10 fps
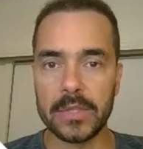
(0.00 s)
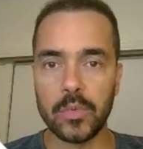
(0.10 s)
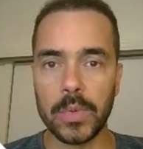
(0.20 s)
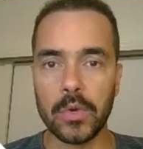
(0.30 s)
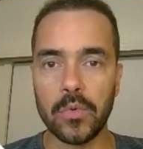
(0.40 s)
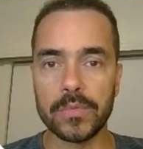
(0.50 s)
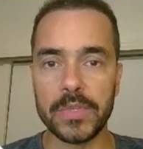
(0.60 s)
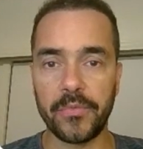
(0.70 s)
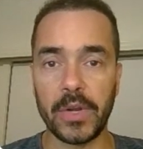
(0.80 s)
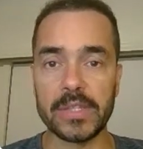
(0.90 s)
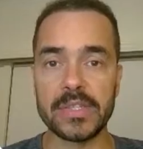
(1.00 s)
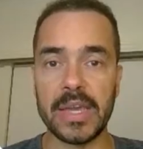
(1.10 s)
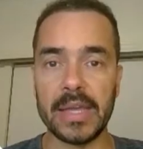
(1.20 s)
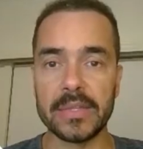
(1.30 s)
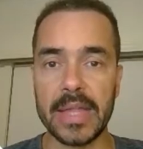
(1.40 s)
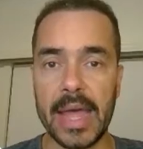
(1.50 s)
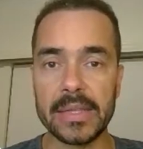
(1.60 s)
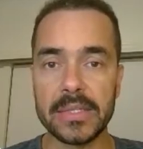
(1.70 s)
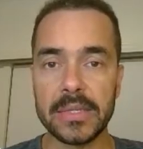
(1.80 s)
will differentiate that,